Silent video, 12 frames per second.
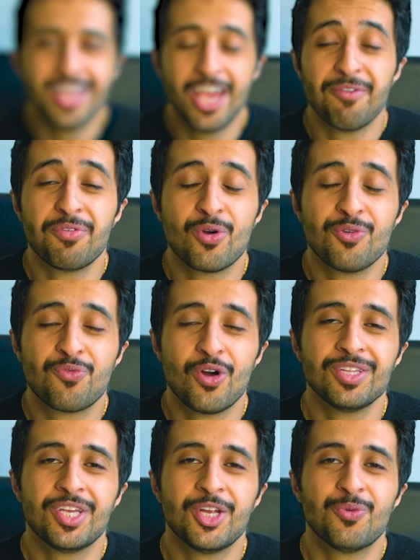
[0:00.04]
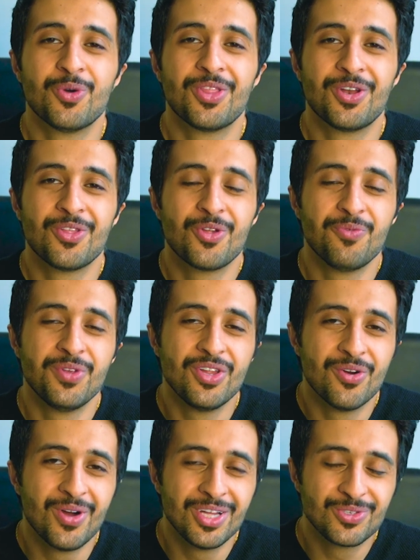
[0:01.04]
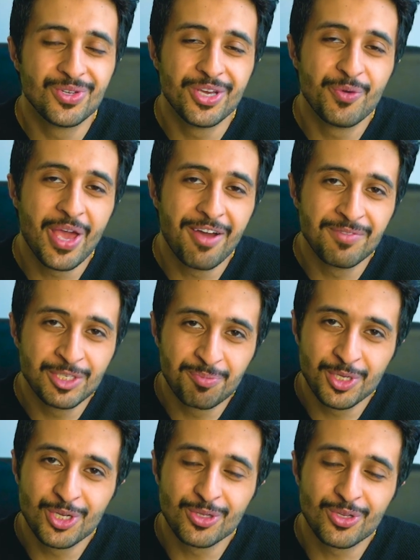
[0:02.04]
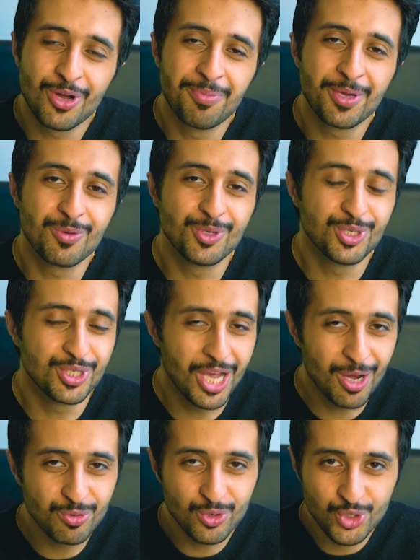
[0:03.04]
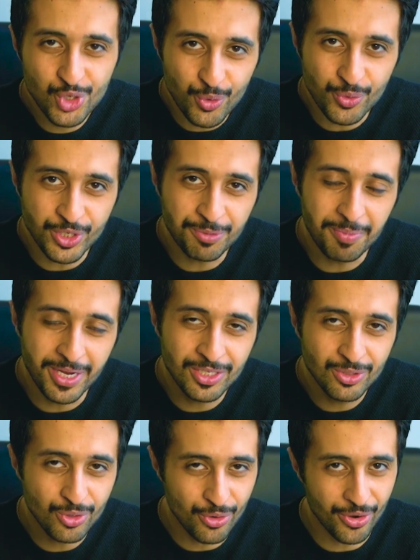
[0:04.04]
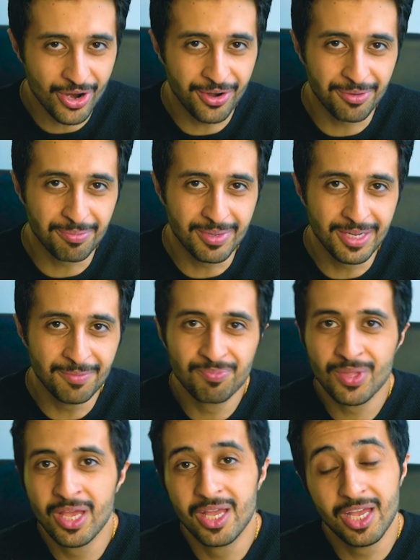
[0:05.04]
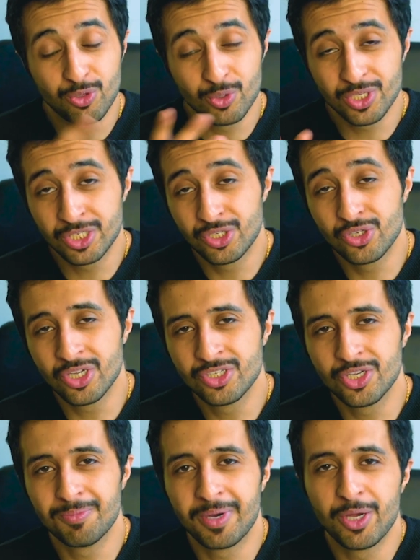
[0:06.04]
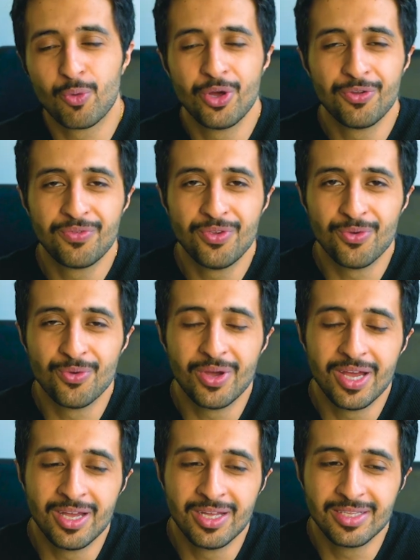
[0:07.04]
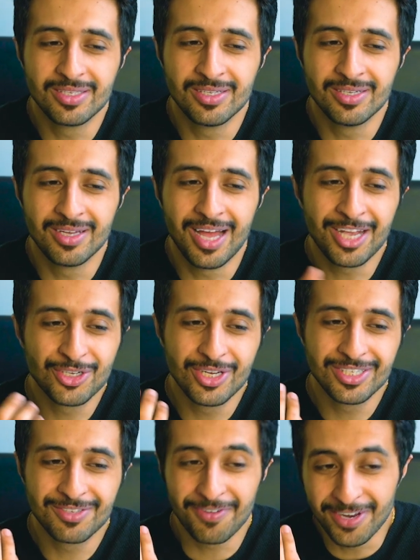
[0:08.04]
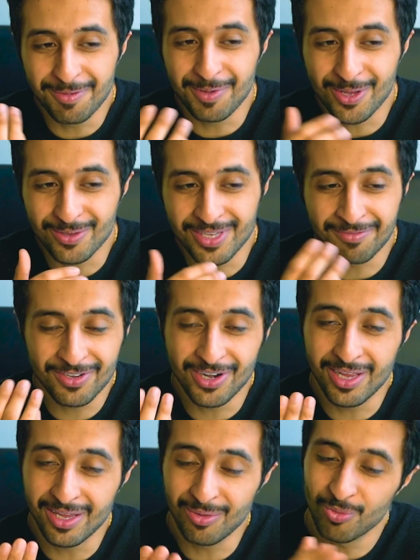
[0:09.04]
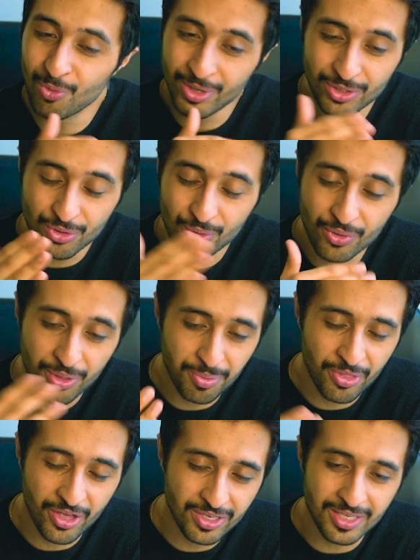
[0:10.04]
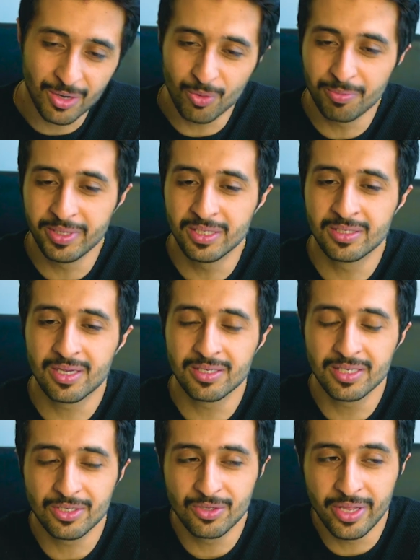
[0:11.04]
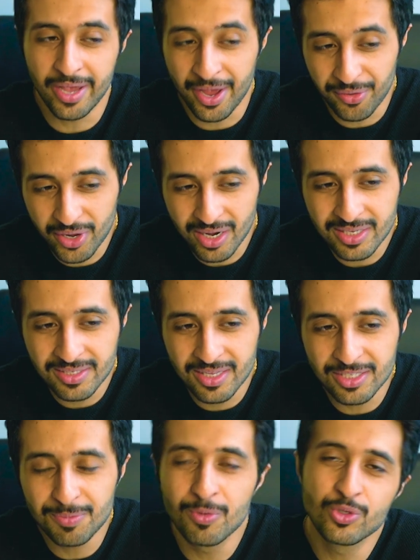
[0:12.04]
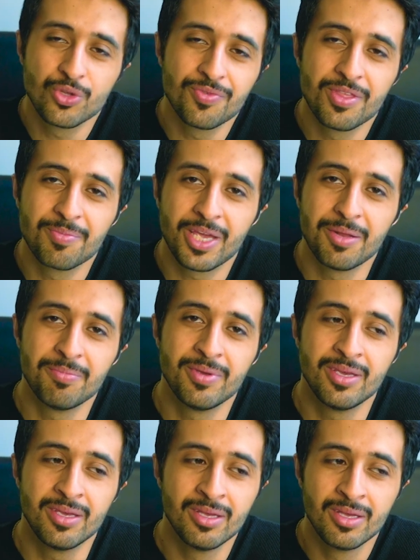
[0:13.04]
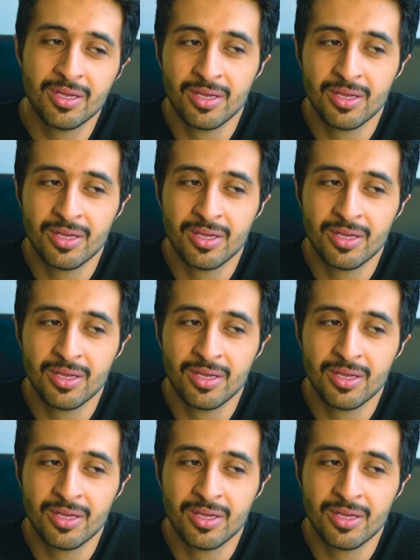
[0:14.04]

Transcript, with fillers: Hey everyone, Fuad here with another video and uh, today we have a special topic which is how to show respect to your Arab men. It was a suggestion by one of you and uh, actually it's funny because after I went through the things I will be discussing today, I realized that most of them can be